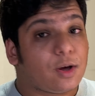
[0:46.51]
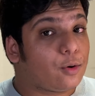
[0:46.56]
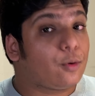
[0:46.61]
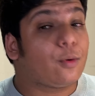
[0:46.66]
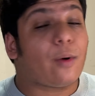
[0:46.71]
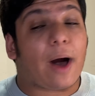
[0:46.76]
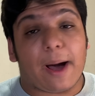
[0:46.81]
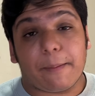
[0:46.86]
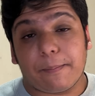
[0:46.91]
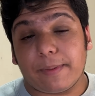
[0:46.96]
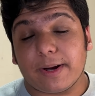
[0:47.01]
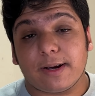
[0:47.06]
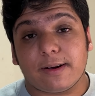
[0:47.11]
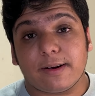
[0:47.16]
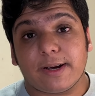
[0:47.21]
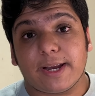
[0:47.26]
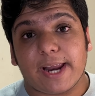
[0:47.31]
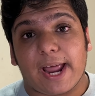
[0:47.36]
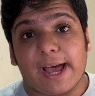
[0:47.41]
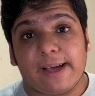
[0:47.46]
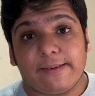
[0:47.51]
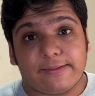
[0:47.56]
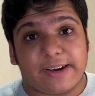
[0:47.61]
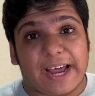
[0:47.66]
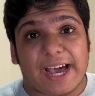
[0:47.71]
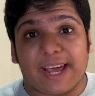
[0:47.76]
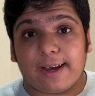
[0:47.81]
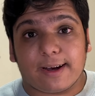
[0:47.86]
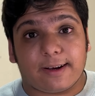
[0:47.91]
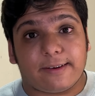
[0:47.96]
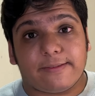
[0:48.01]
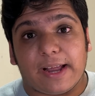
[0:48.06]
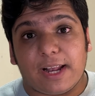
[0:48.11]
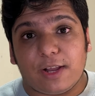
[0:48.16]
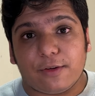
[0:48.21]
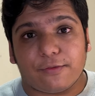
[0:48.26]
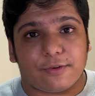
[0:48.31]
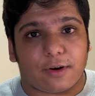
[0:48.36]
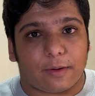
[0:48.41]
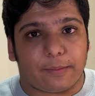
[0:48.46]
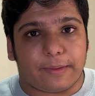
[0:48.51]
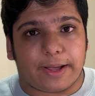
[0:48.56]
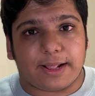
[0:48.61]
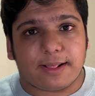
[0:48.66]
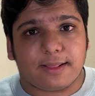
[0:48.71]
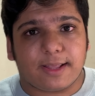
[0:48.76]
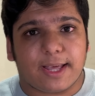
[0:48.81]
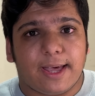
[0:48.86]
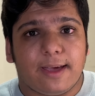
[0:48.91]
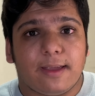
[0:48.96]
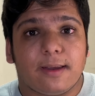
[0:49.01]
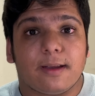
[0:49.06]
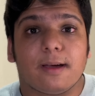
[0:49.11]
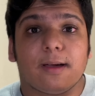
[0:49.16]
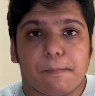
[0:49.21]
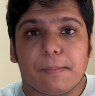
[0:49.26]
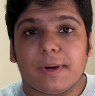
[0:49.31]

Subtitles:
who happen to derive direct value from healthcare,